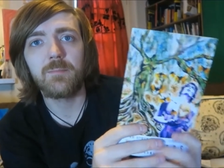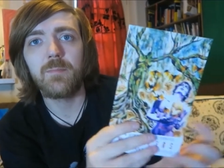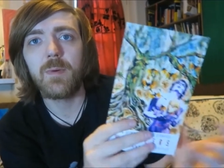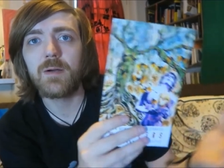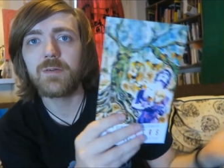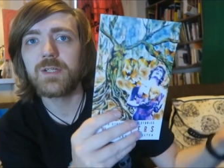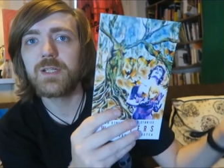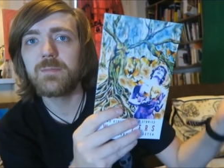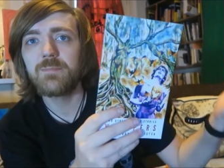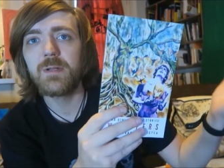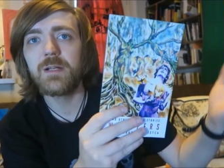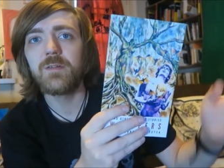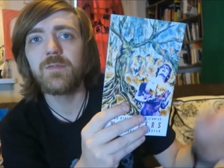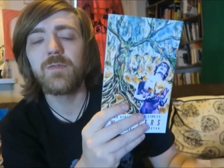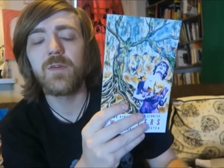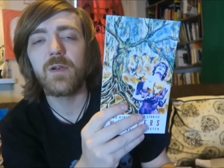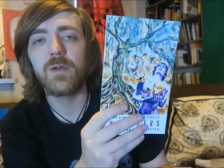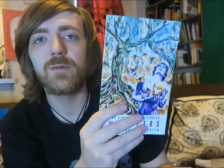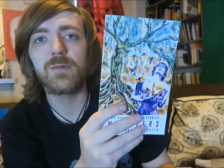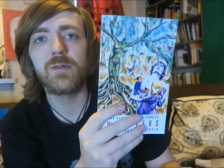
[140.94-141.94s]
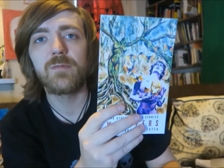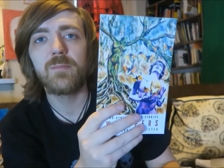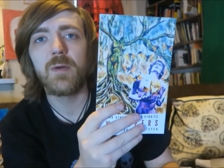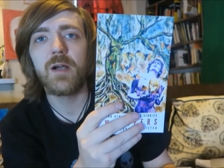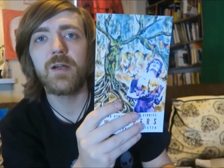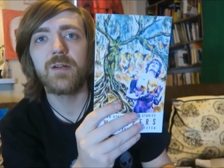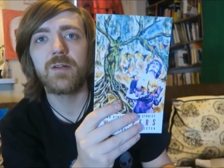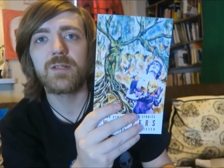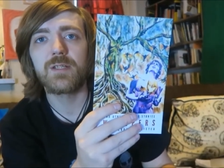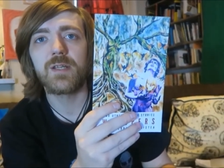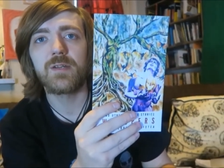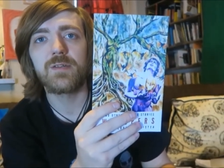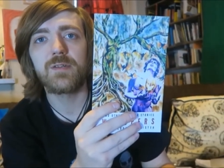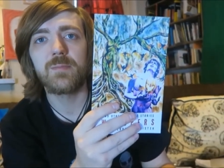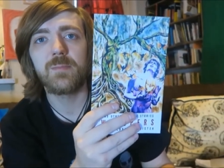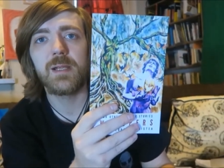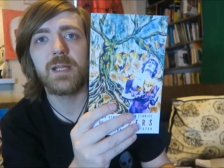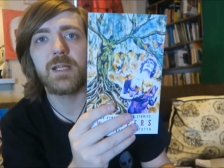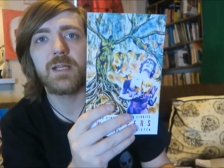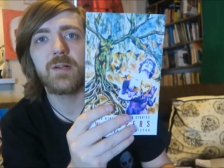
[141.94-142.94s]
well, she's been a follower of mine on social
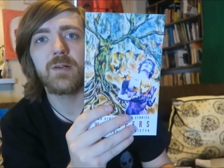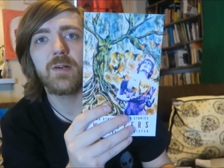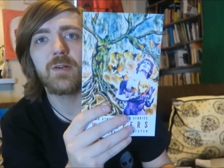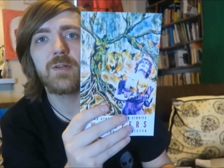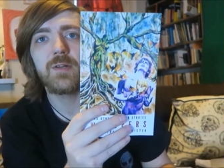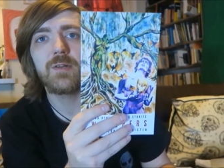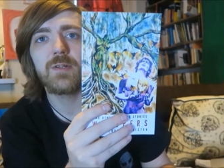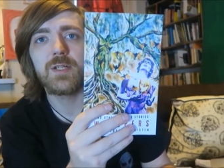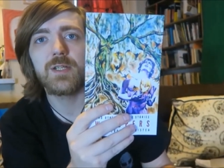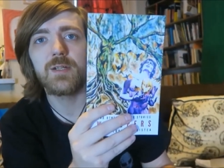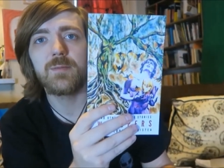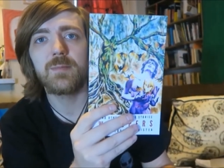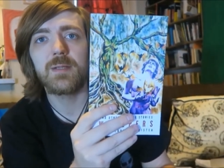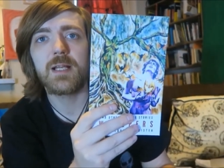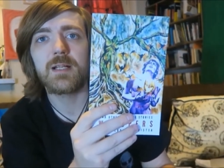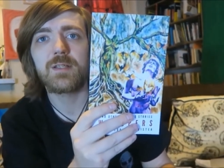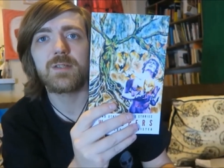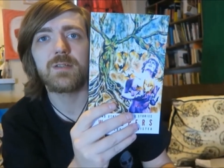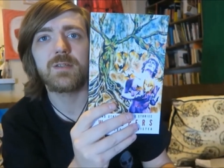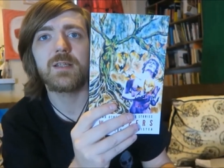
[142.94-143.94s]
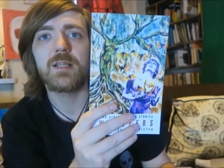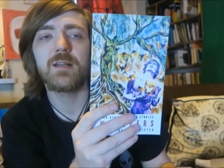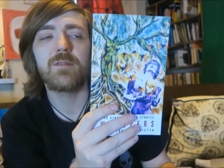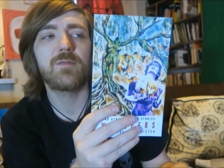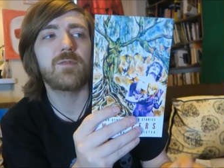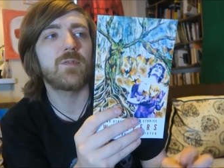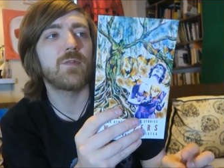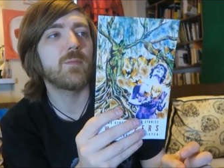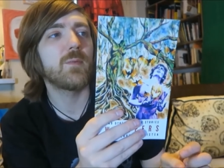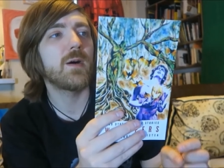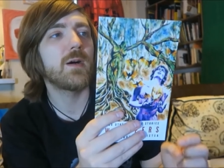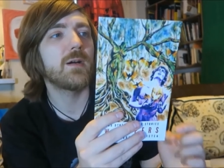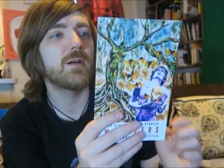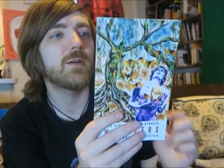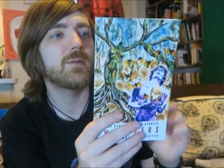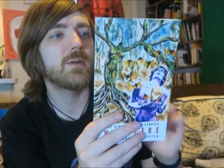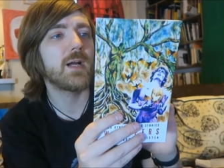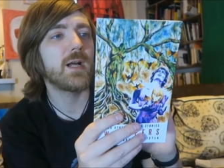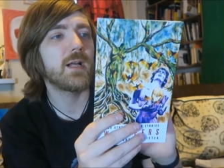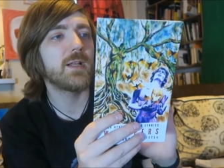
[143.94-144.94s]
media, on YouTube and that sort of thing for a
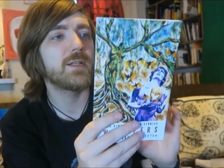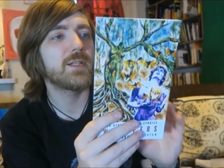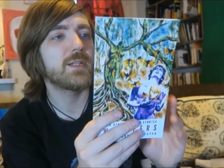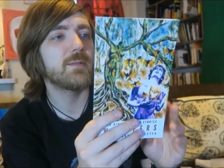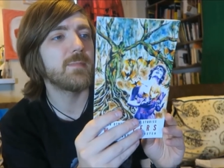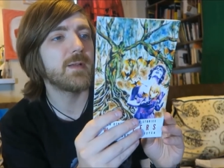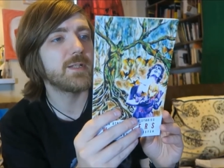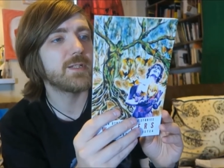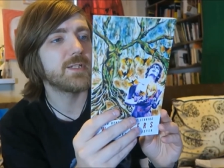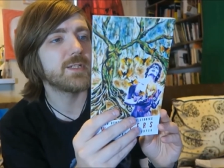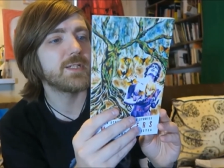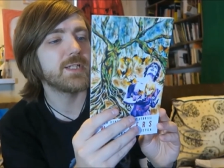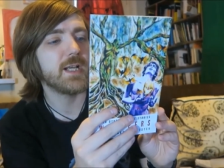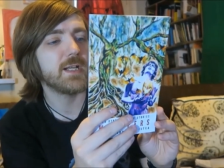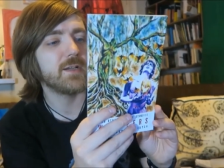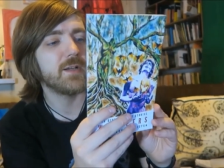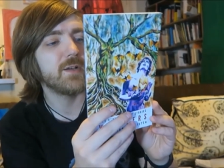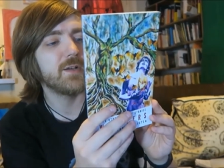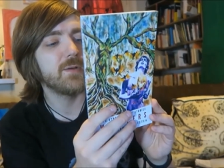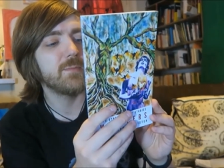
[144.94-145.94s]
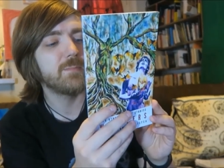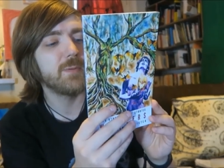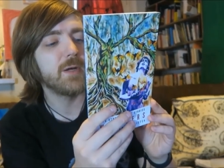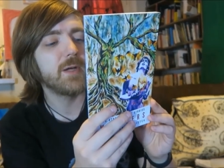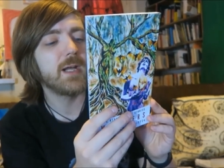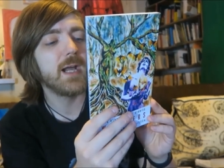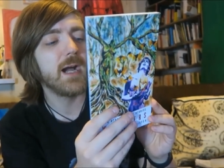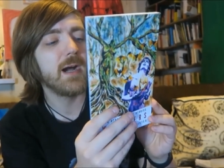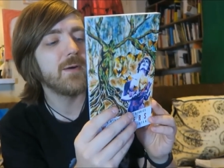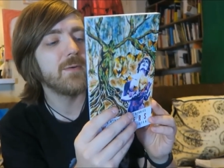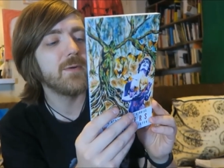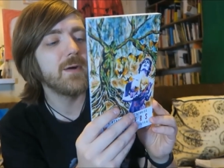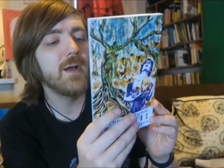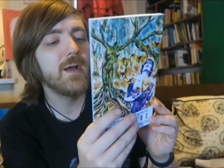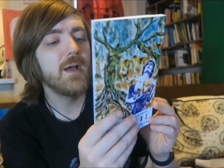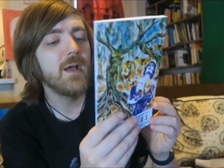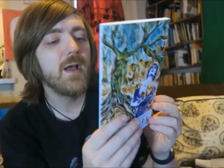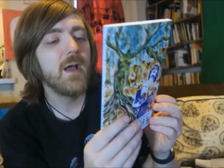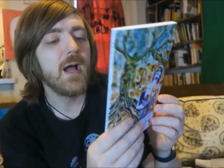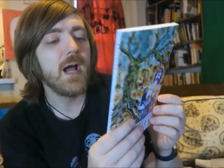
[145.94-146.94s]
while. And she mentioned she had a new book out.
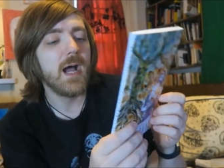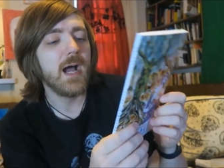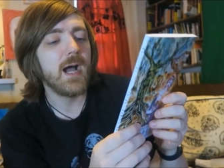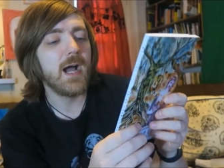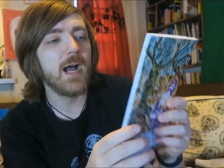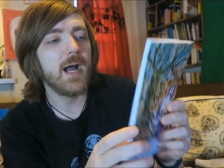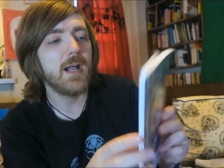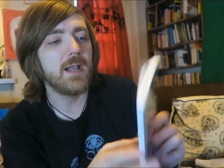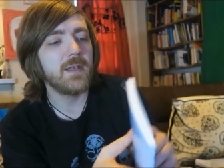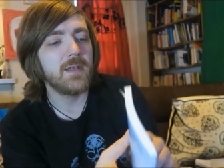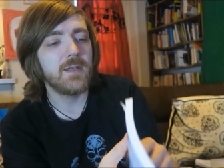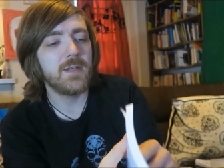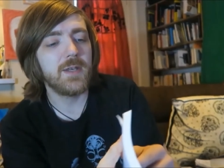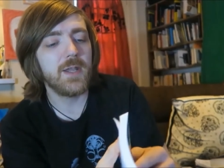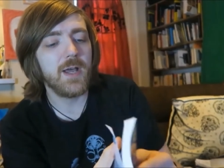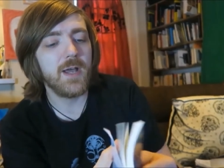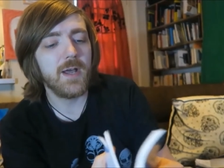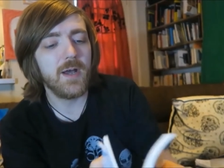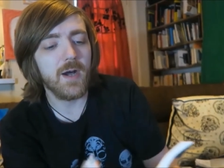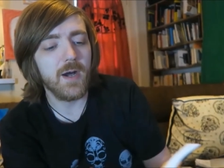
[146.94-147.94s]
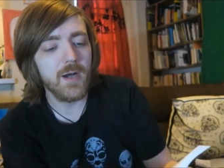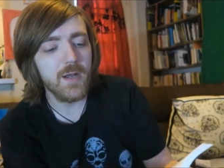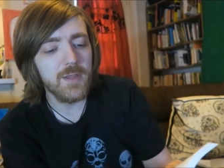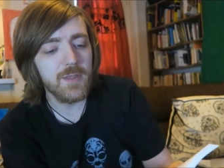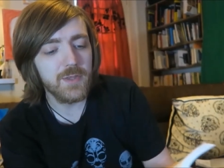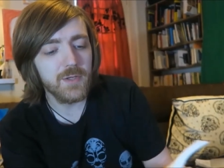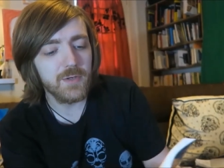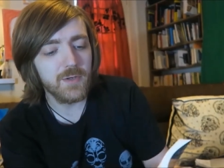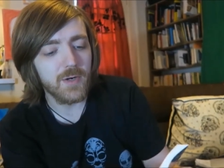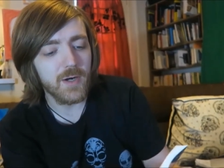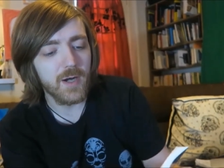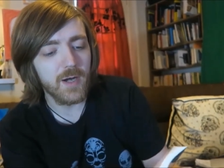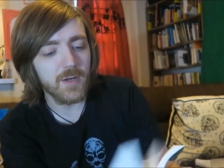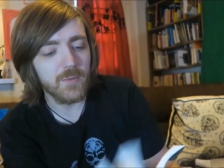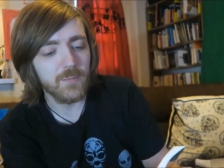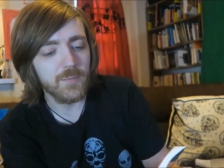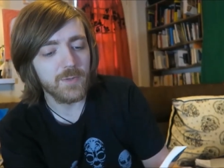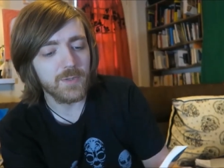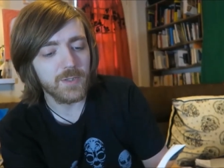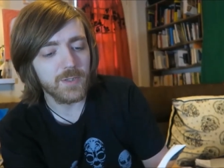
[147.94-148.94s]
And I thought I
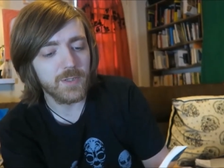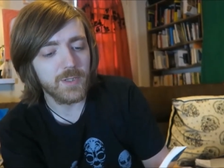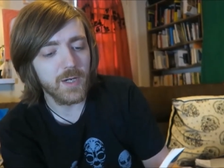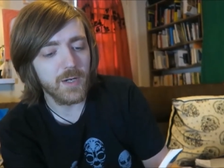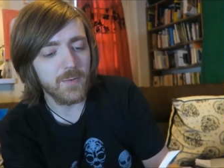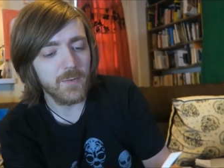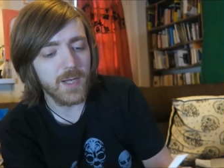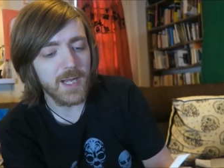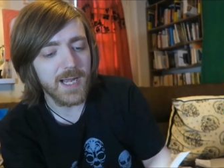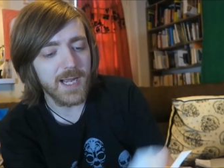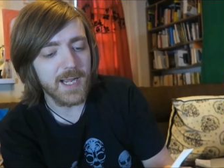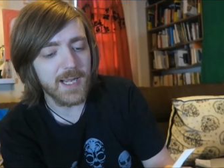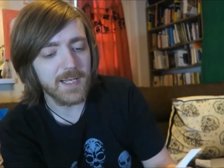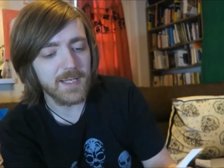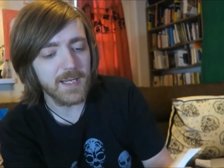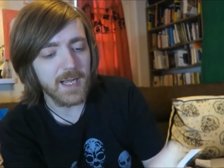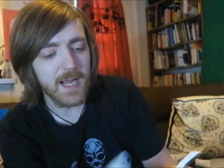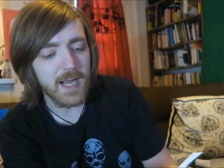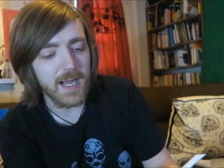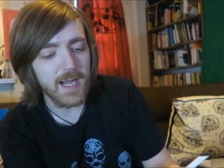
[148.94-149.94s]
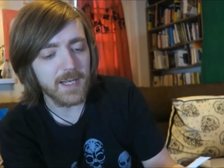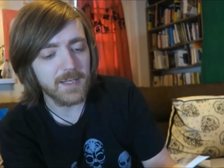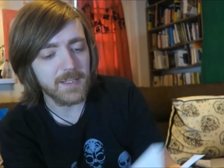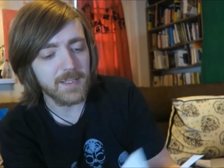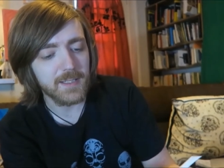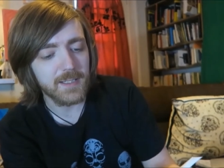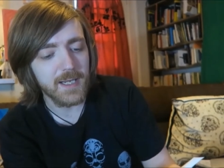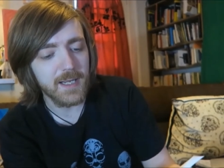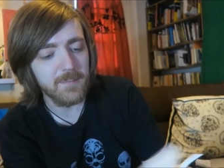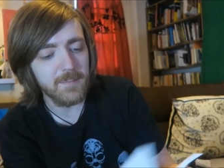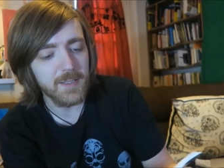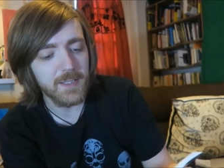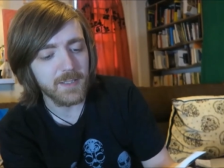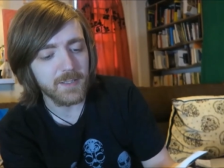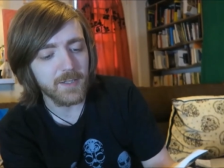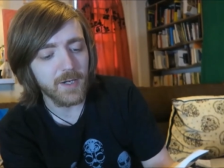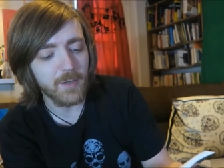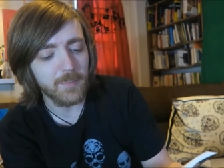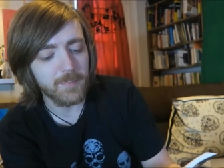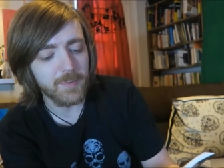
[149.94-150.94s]
would go ahead and get me a
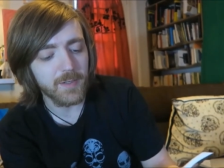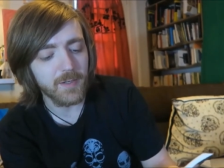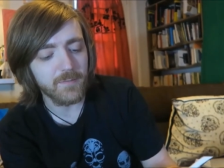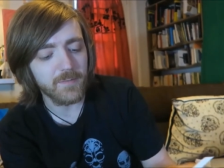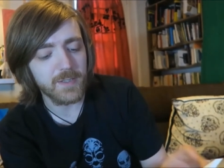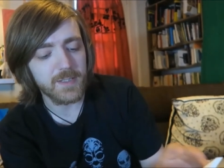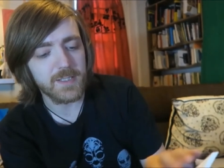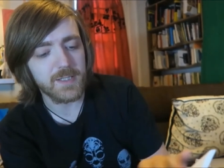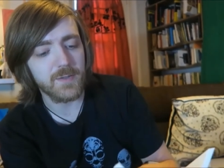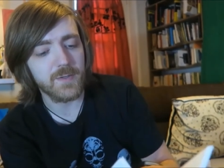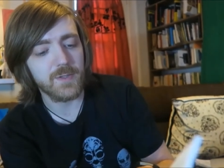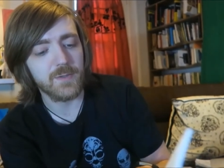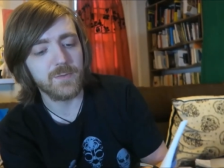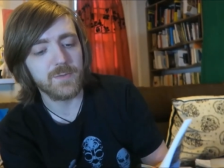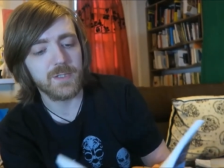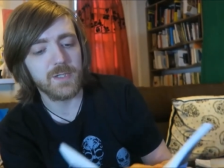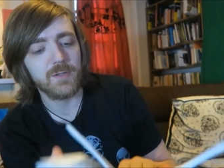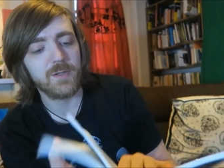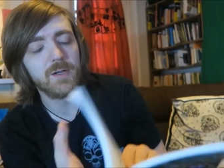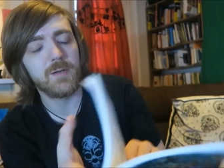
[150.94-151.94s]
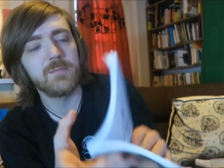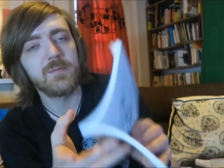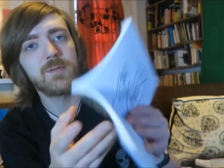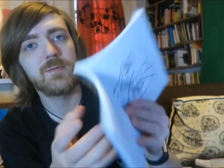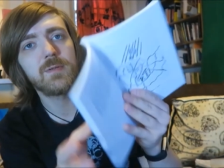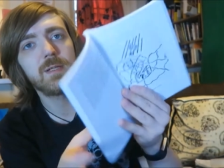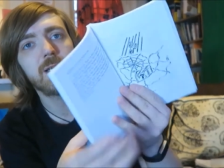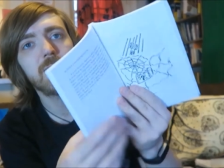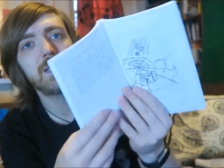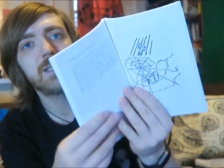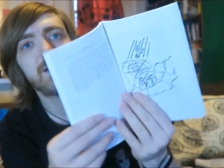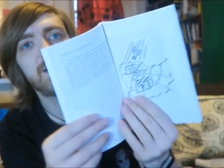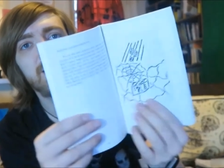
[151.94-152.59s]
copy of it. So it also comes with these